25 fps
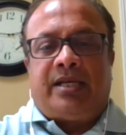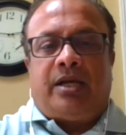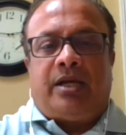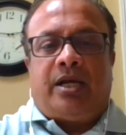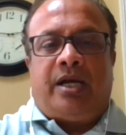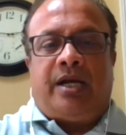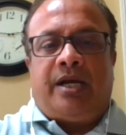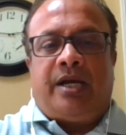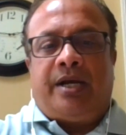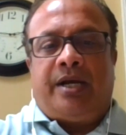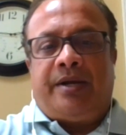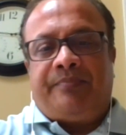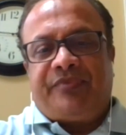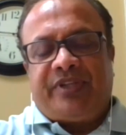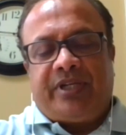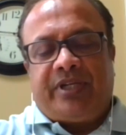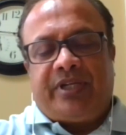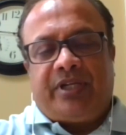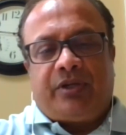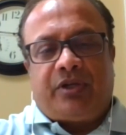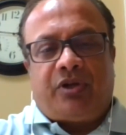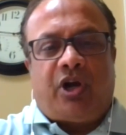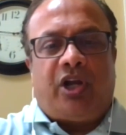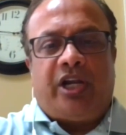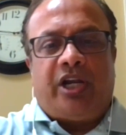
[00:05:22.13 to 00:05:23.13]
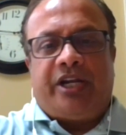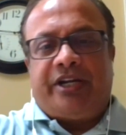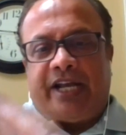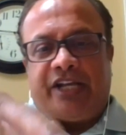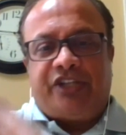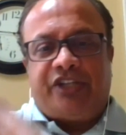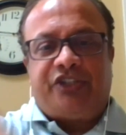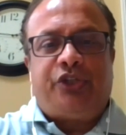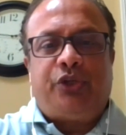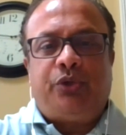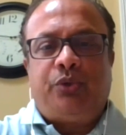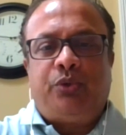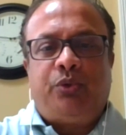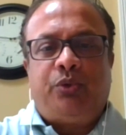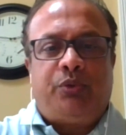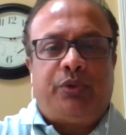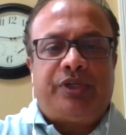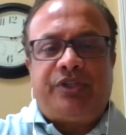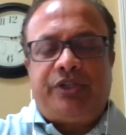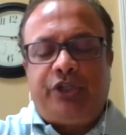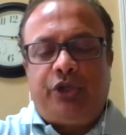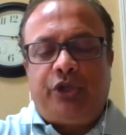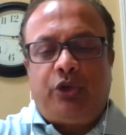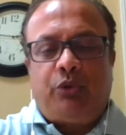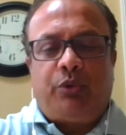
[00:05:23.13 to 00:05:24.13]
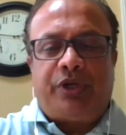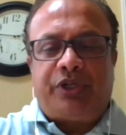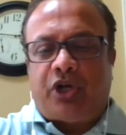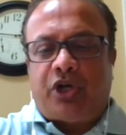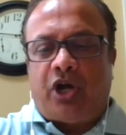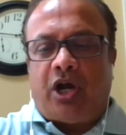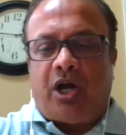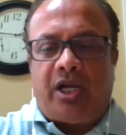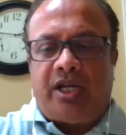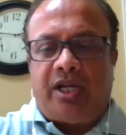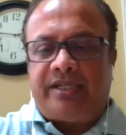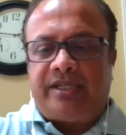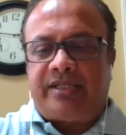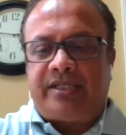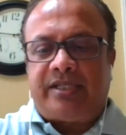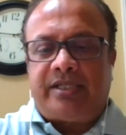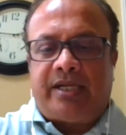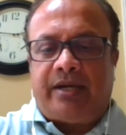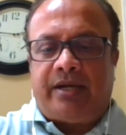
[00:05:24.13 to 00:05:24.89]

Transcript: call it as you would call it